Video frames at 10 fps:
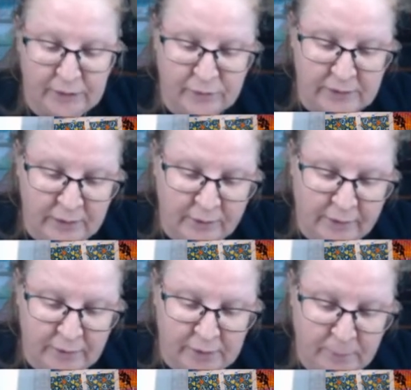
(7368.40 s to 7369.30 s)
for itself half
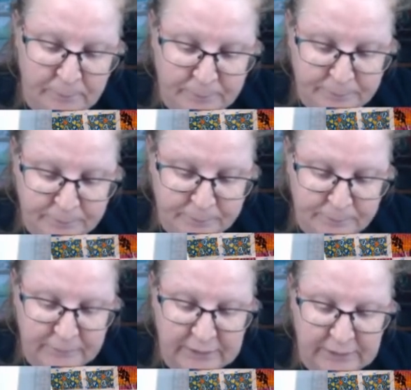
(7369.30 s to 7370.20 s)
the time.
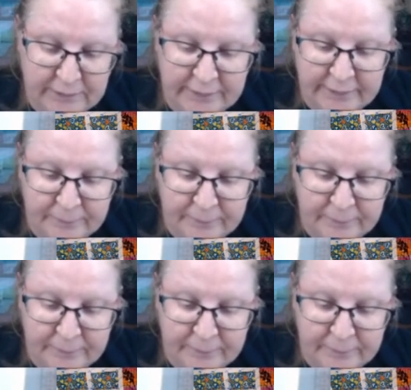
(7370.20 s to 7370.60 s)
So, yeah.